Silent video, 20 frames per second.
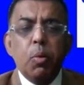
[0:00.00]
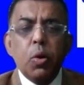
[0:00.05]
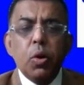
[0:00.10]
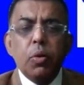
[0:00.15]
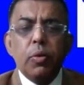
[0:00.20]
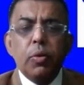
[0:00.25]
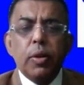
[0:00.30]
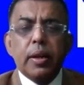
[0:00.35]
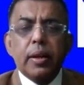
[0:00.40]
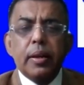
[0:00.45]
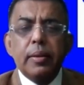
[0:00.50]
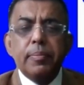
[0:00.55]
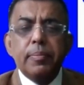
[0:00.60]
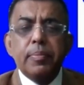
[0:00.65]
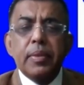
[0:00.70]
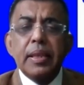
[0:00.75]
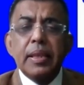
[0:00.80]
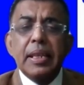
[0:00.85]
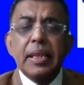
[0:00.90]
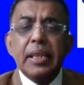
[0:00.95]
Moreover,
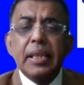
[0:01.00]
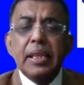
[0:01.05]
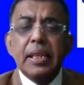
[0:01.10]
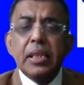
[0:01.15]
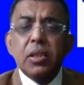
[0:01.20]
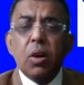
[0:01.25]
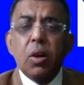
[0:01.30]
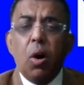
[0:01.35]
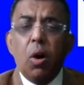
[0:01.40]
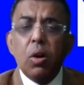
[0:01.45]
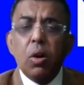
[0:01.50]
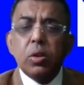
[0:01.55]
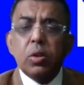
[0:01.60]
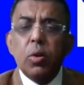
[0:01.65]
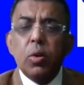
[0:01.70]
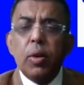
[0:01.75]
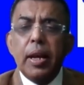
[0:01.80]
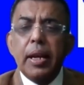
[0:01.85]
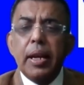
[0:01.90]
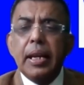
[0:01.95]
he's
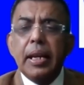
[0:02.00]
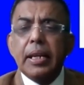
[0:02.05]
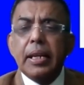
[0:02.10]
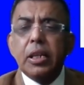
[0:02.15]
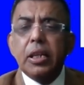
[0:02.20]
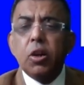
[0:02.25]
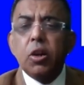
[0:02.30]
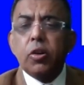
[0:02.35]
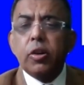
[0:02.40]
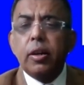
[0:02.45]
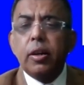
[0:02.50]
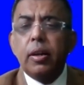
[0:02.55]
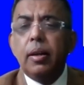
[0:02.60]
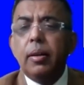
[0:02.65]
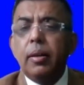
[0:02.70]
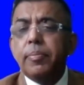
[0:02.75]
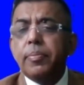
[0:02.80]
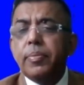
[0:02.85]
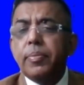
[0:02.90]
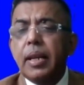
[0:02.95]
also an
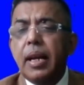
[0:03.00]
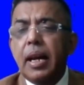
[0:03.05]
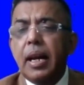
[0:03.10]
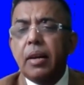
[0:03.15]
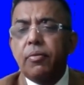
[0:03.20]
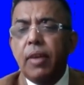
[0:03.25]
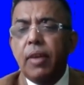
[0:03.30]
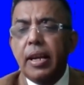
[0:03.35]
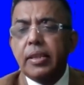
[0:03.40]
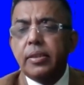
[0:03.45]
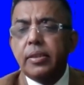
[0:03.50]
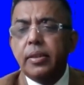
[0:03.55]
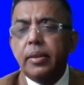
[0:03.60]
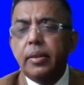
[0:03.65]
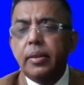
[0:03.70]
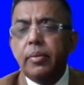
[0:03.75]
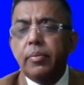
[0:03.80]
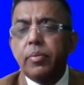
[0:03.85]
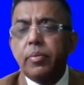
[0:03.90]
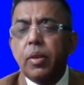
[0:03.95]
editorial
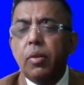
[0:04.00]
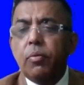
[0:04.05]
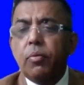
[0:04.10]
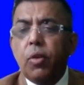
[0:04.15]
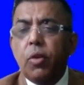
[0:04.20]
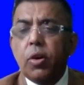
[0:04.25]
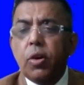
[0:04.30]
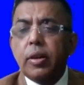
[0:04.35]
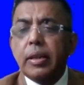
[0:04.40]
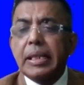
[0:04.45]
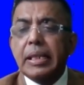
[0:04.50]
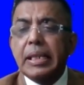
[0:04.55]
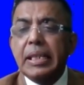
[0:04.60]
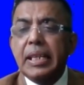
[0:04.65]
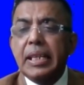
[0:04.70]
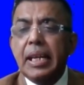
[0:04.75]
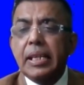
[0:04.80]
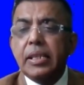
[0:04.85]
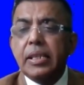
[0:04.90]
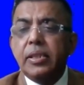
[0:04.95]
advisor for
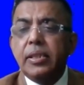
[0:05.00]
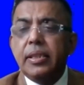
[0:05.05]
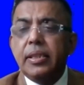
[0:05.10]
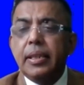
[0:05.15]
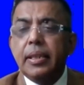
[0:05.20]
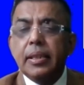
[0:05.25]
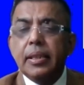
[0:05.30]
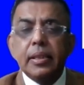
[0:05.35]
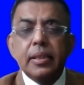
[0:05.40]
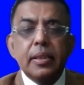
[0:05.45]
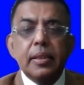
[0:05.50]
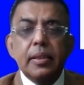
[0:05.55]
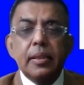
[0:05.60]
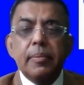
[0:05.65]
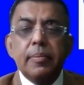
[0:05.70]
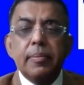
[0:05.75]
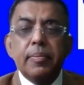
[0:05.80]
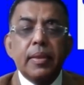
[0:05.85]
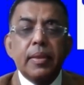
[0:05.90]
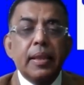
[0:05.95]
TIGS,
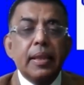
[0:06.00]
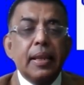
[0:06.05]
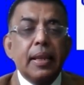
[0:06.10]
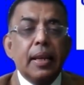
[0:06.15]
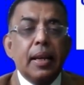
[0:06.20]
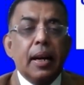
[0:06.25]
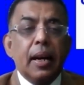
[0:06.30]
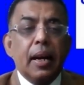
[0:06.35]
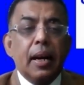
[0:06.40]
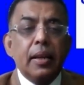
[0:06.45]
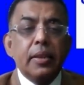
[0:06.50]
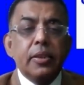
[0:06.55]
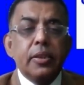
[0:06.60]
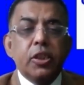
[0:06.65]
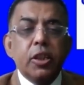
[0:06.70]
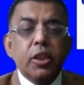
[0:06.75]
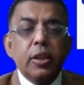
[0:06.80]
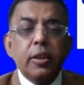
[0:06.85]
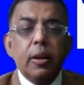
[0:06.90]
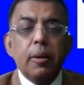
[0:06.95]
a
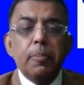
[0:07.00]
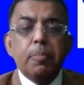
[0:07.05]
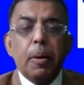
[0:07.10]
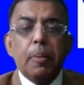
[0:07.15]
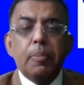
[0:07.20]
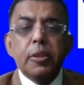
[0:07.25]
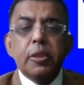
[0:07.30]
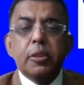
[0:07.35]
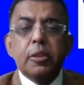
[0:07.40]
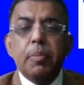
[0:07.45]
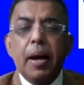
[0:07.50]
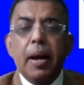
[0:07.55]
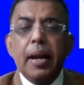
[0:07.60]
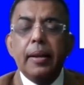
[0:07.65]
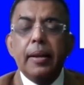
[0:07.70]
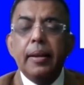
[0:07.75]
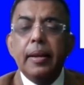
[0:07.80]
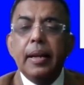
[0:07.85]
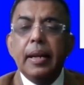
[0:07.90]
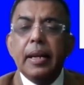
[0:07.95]
journal published
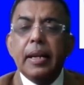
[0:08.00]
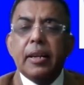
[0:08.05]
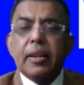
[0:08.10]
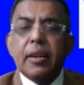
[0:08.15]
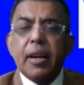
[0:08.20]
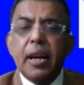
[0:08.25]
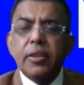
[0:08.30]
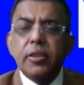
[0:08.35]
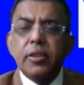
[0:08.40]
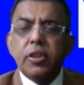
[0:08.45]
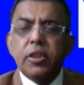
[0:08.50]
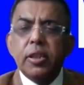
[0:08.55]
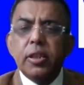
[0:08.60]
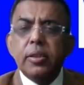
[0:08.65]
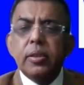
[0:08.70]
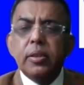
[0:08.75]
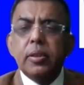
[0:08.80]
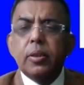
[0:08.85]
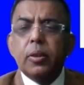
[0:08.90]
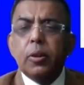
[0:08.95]
by
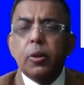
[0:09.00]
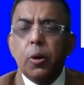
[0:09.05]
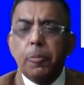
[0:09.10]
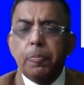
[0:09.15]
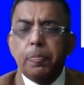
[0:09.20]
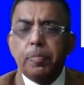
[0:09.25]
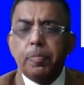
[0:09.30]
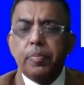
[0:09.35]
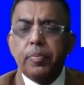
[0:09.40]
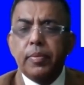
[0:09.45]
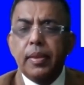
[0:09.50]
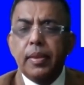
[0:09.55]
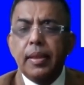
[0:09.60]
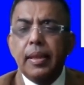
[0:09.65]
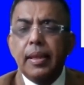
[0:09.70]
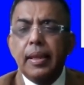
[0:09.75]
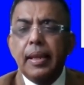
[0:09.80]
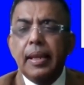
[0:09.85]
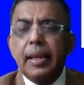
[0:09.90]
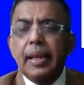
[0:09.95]
Transitions Group
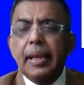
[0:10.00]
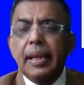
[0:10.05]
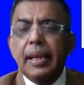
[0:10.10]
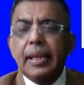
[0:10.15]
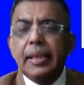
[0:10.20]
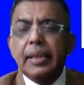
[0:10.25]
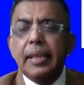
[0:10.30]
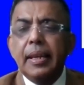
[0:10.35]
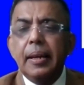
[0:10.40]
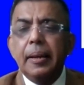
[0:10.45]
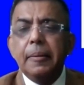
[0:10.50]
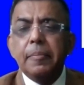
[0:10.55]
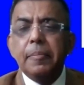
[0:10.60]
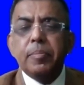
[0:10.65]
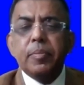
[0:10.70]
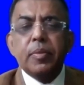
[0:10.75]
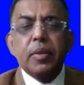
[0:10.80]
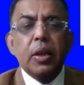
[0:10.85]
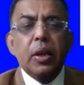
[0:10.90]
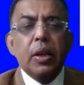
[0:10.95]
in the
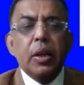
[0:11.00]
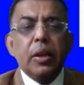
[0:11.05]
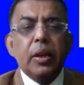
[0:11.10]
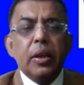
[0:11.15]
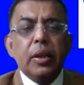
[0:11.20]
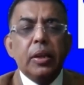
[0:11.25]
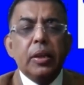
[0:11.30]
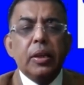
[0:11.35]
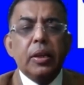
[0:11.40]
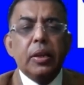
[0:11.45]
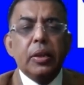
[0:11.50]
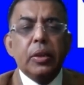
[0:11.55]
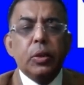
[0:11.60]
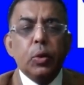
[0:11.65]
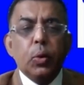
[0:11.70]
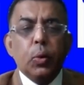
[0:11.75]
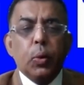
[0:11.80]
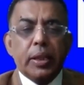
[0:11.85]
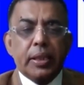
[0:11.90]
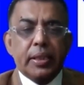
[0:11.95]

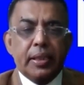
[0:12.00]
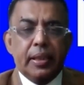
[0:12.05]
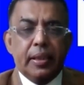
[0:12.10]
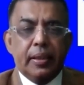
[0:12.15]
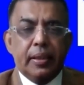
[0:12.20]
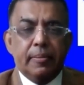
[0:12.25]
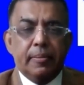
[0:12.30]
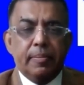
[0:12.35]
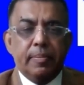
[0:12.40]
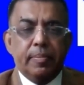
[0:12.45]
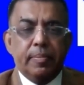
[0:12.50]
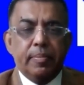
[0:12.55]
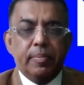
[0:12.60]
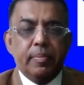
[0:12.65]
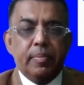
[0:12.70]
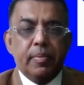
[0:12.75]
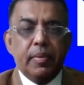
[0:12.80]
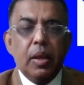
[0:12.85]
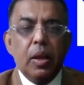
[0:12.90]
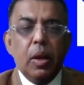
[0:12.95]
USA.
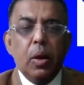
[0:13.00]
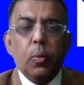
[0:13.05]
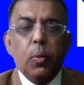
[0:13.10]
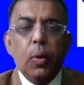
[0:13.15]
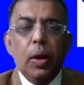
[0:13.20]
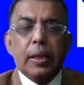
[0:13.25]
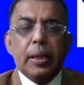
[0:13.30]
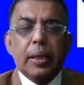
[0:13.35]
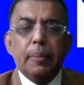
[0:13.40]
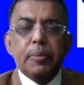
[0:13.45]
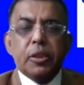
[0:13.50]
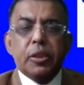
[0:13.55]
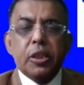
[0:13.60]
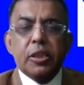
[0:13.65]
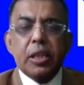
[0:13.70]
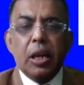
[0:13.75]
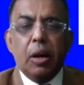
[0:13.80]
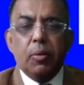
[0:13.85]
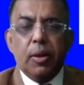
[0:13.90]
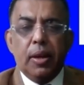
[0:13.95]
Welcome,
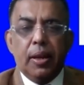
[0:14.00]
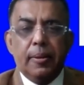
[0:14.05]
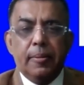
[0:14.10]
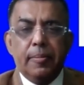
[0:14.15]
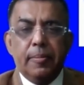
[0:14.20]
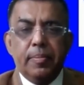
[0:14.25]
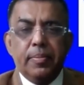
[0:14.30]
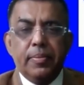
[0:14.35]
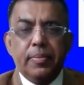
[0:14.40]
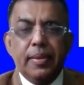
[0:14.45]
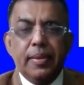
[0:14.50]
Mr. Chawla.